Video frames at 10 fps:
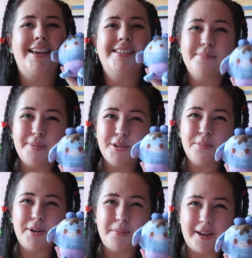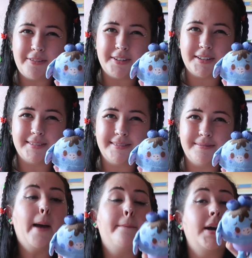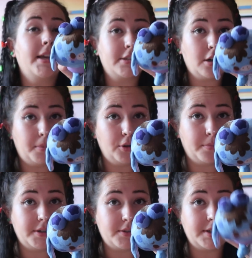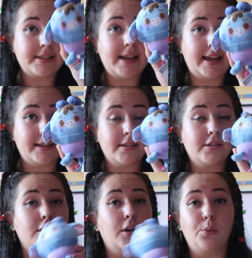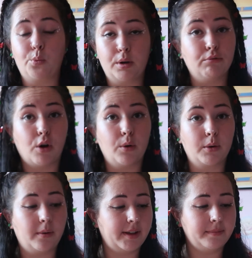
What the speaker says: He's a blueberry muffin, but he's got blueberries on his head, so we're rolling with